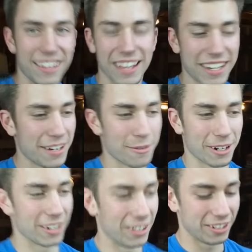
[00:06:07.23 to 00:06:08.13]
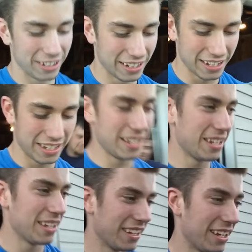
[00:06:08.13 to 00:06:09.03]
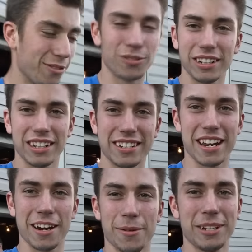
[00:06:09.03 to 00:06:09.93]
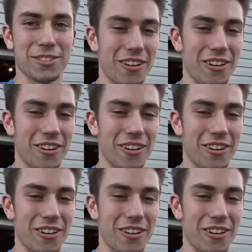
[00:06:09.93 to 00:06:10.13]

that didn't work at all. It was really scary. We